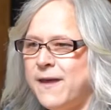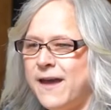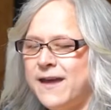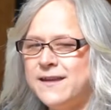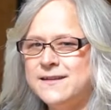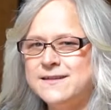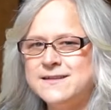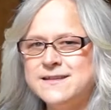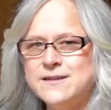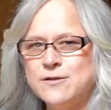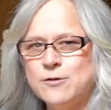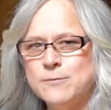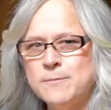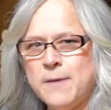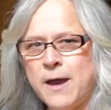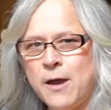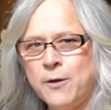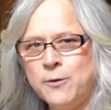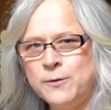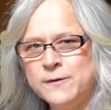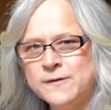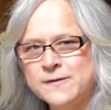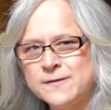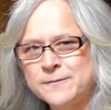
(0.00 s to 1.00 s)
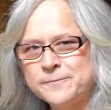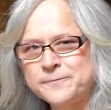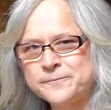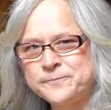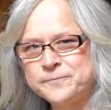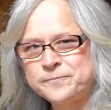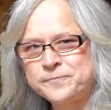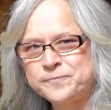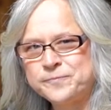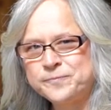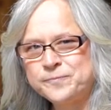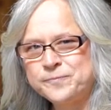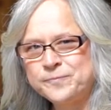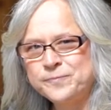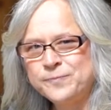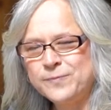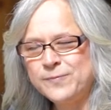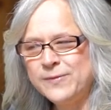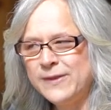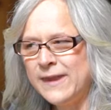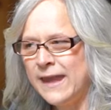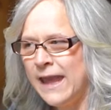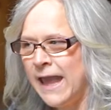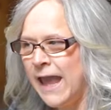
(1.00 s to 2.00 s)
that deer mouse
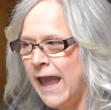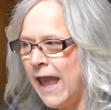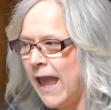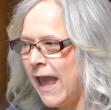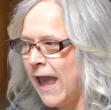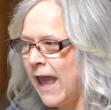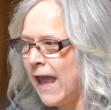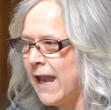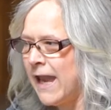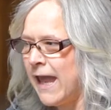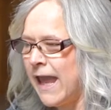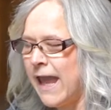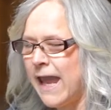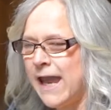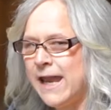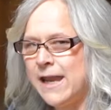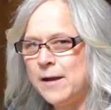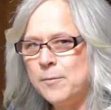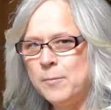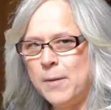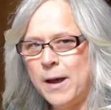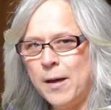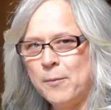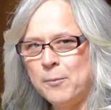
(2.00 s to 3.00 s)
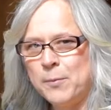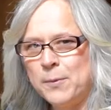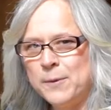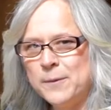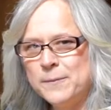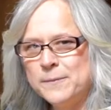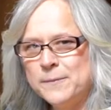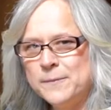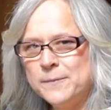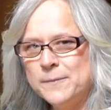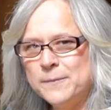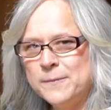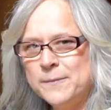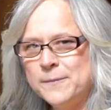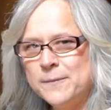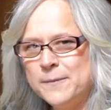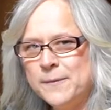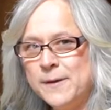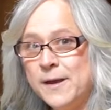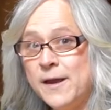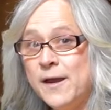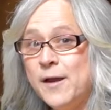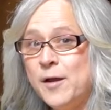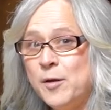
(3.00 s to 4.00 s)
and ate him up.
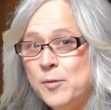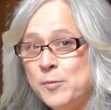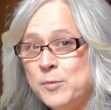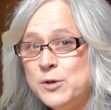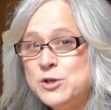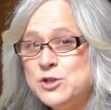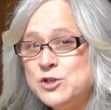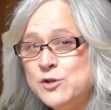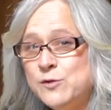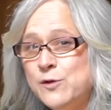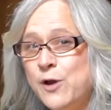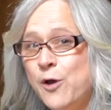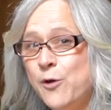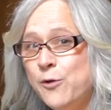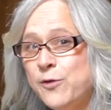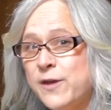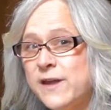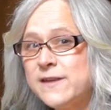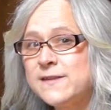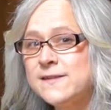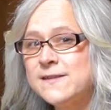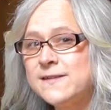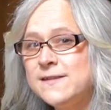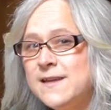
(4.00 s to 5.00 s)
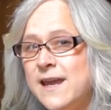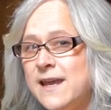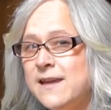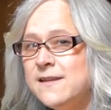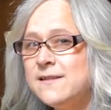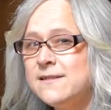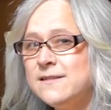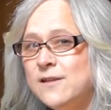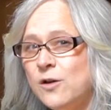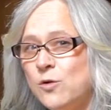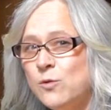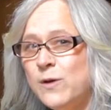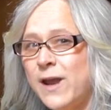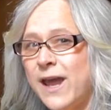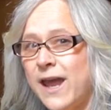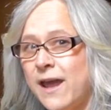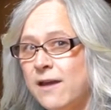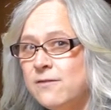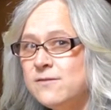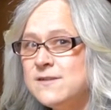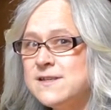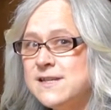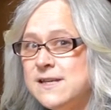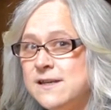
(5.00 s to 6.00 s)
But you know that snakes don't
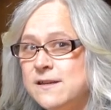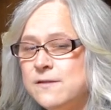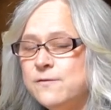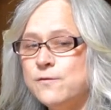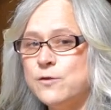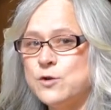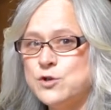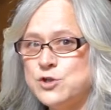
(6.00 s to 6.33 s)
have teeth for